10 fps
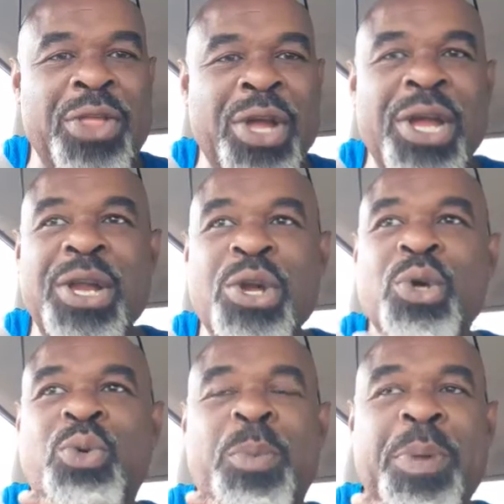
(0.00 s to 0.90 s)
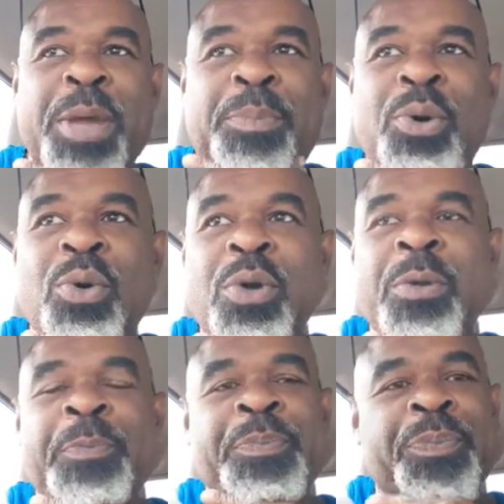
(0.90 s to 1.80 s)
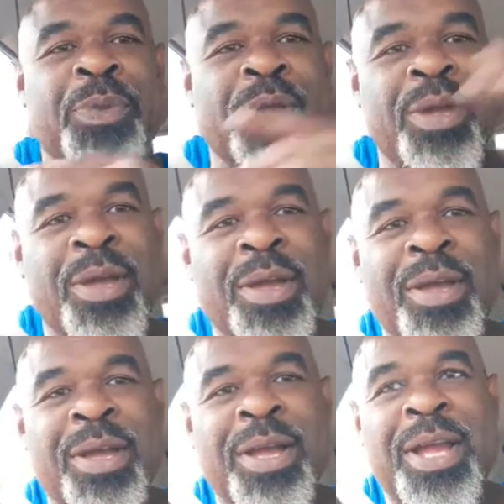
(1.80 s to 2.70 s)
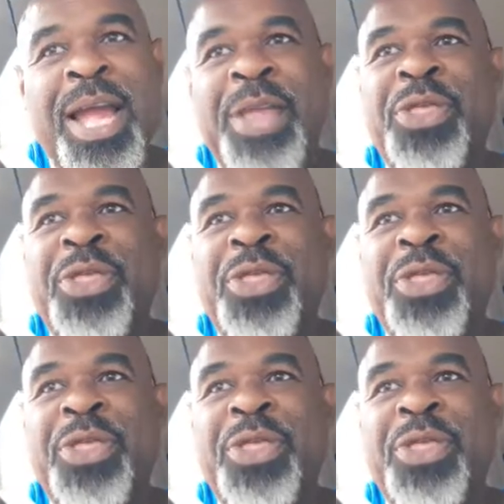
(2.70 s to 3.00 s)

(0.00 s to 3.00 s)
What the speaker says: the good news with people, and